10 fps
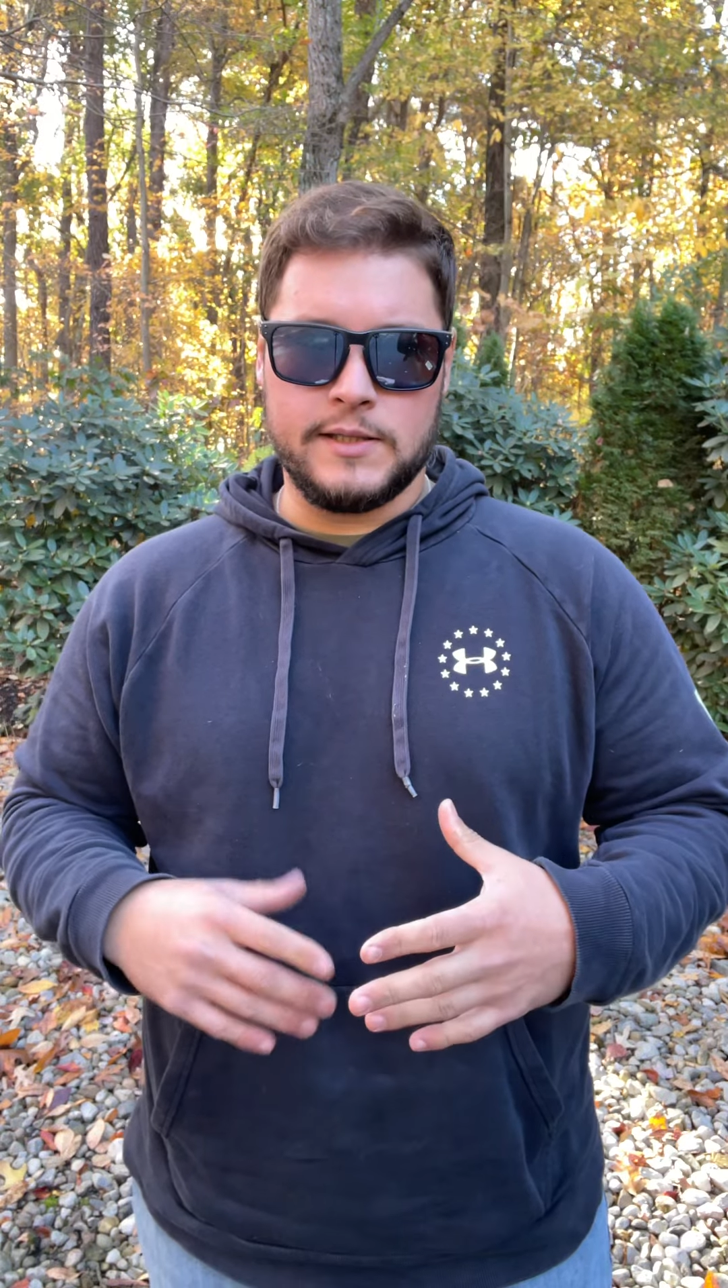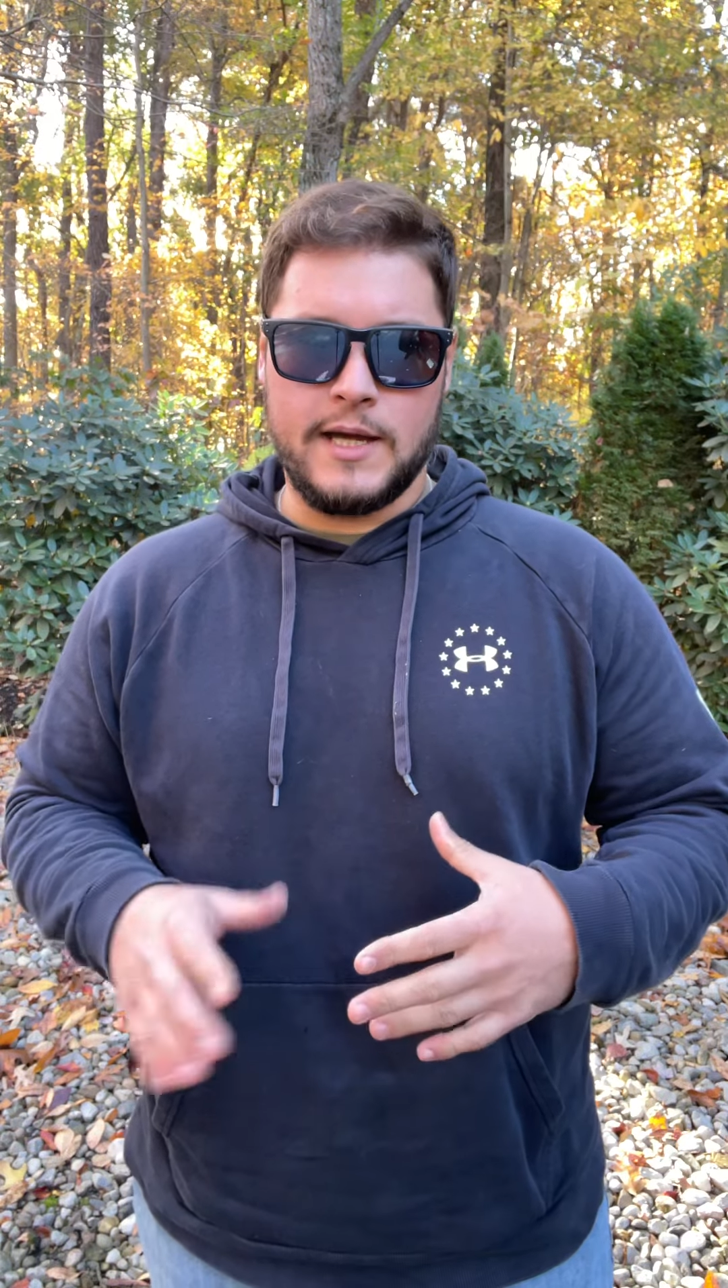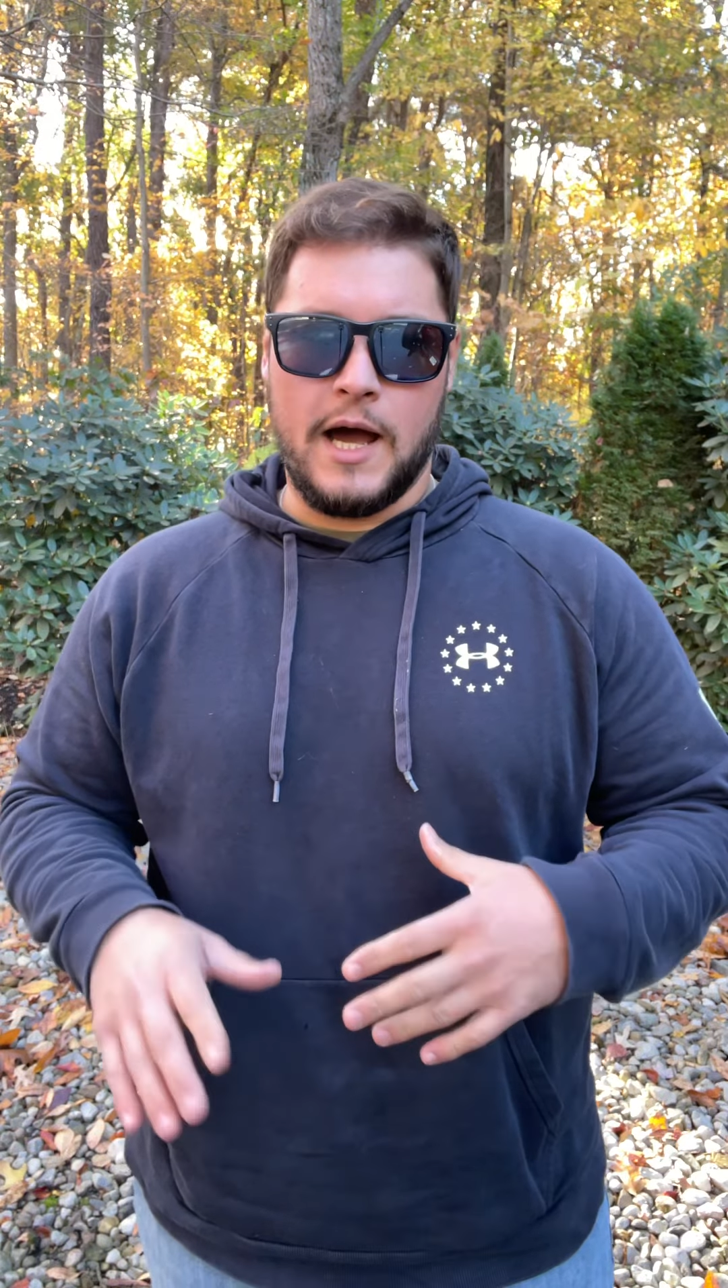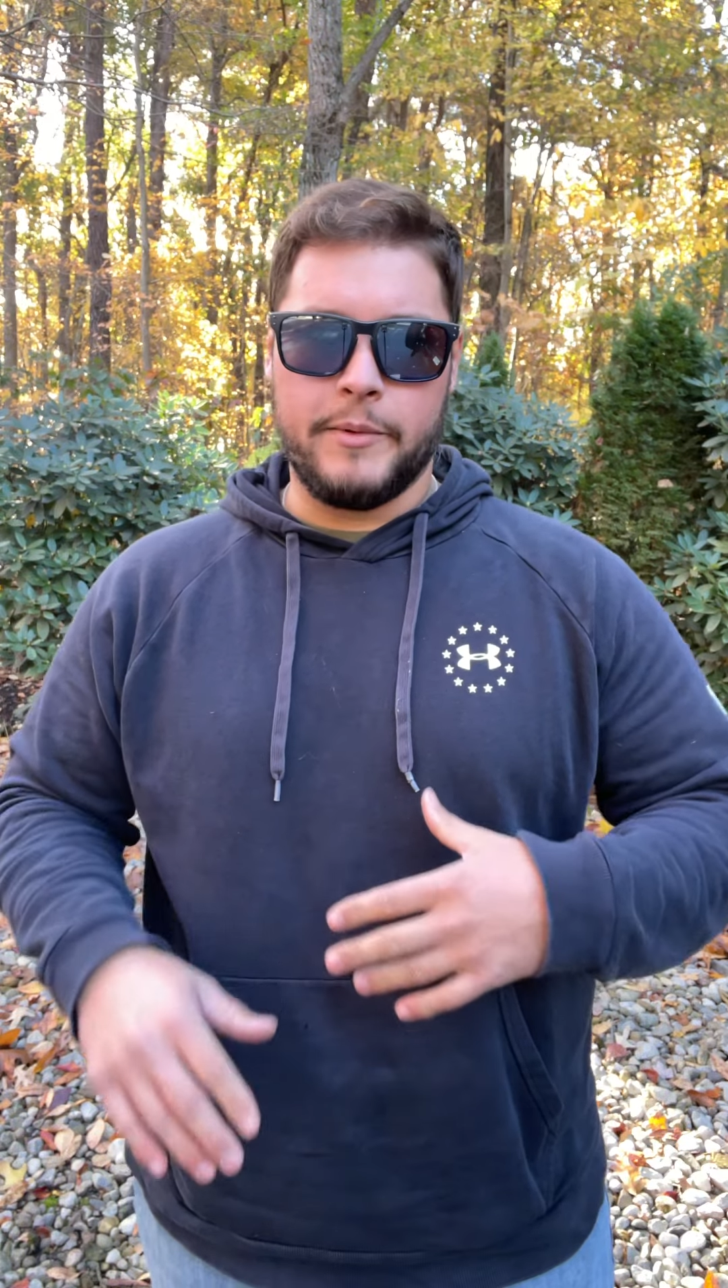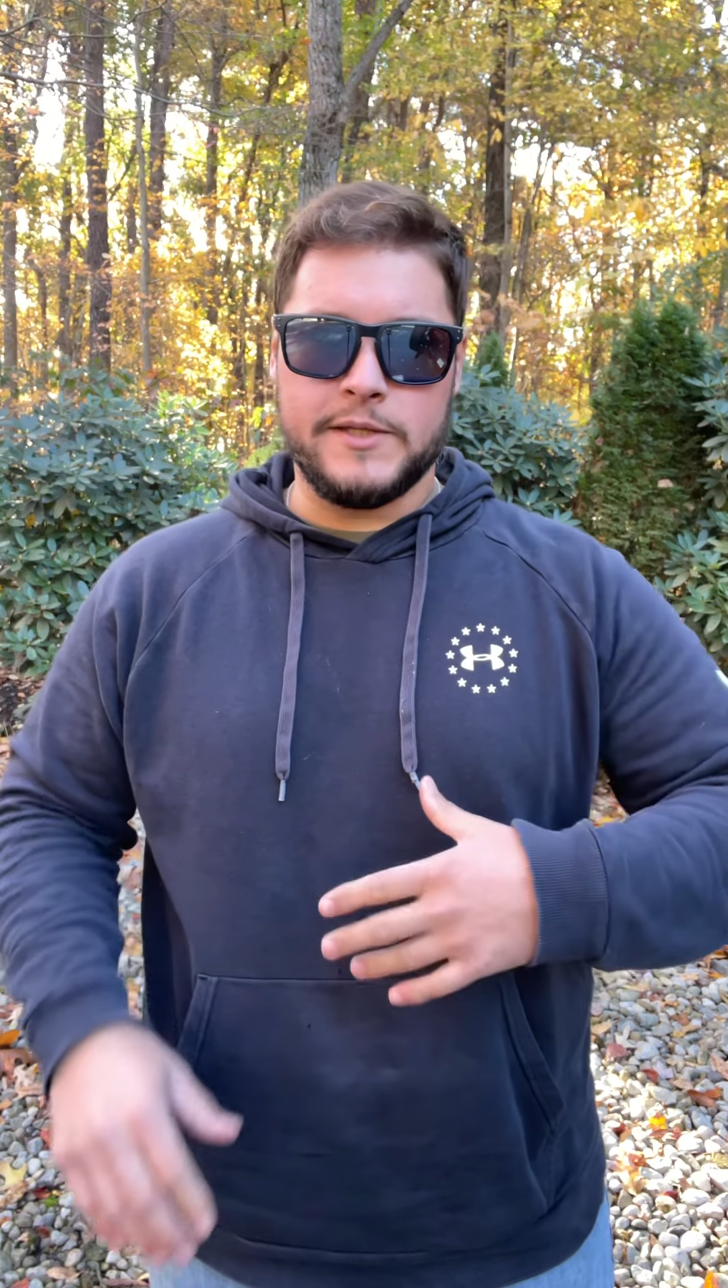it's
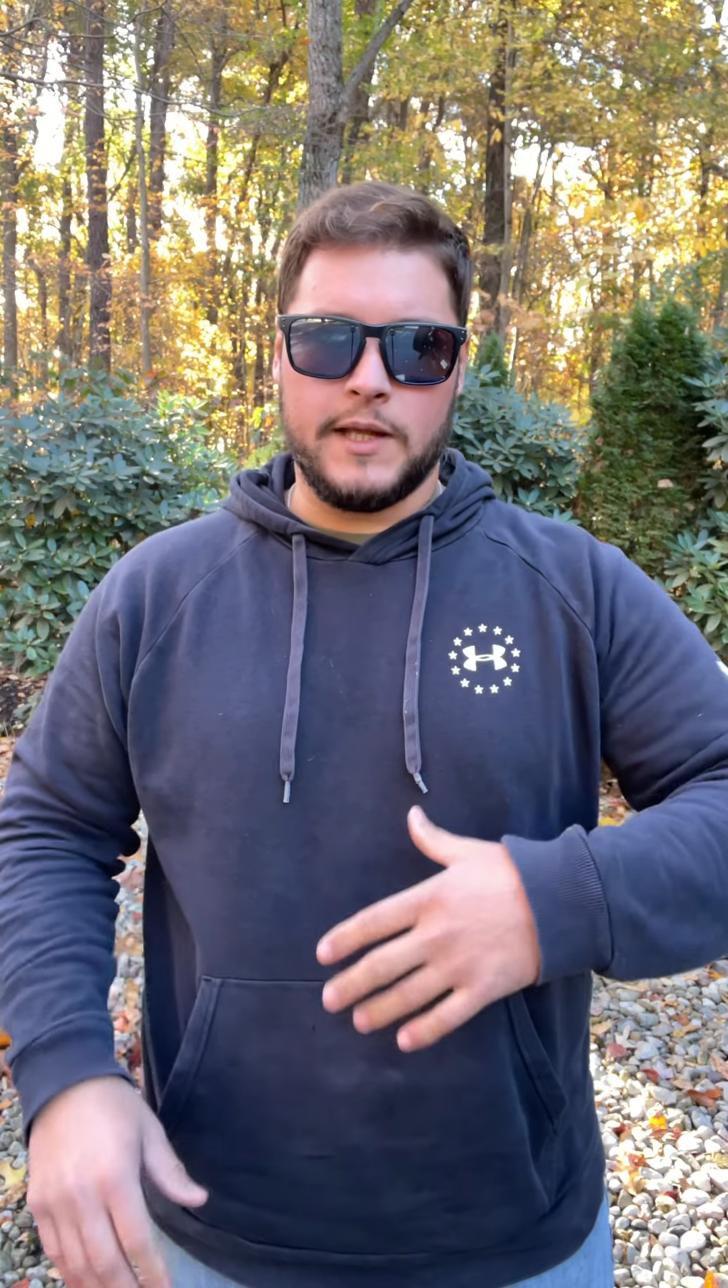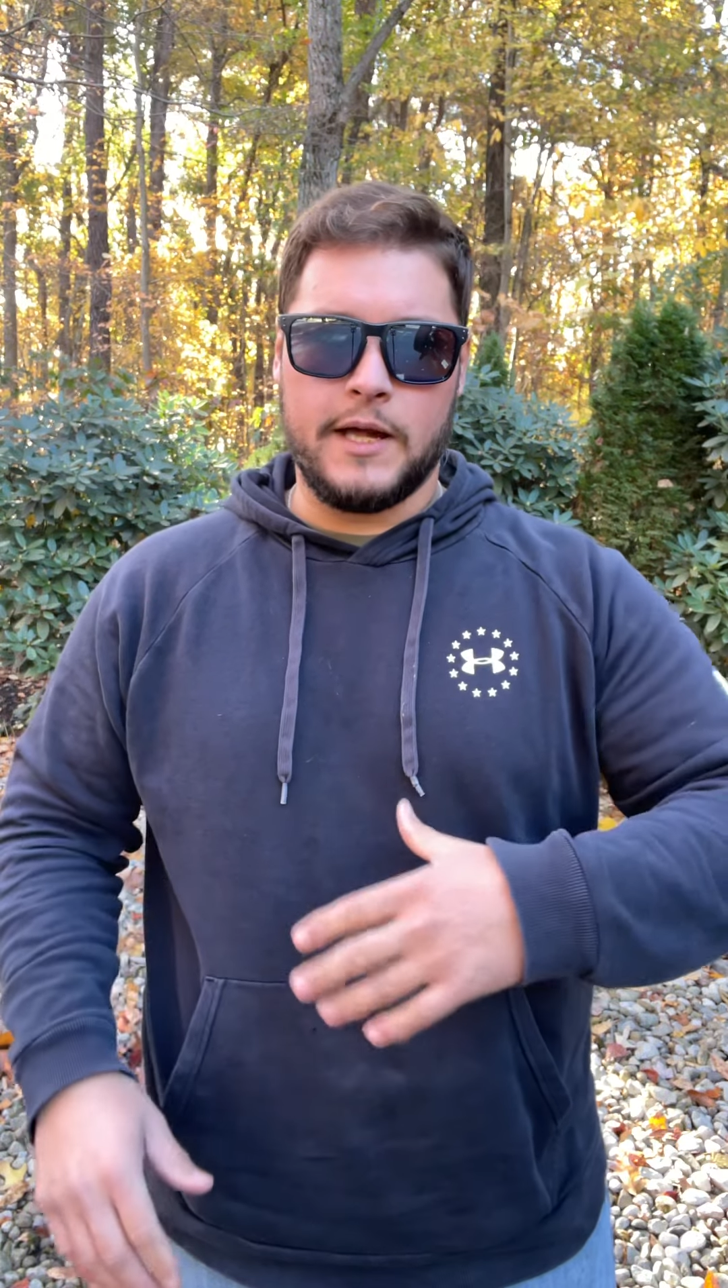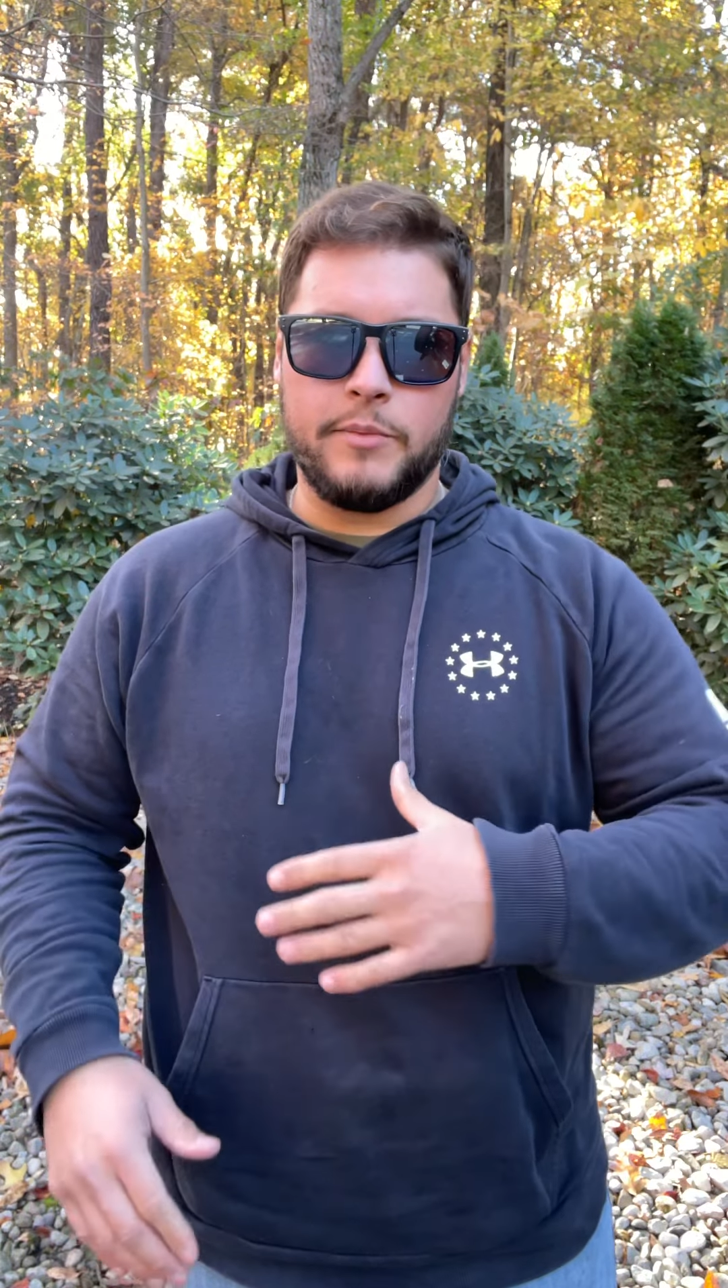common is a lot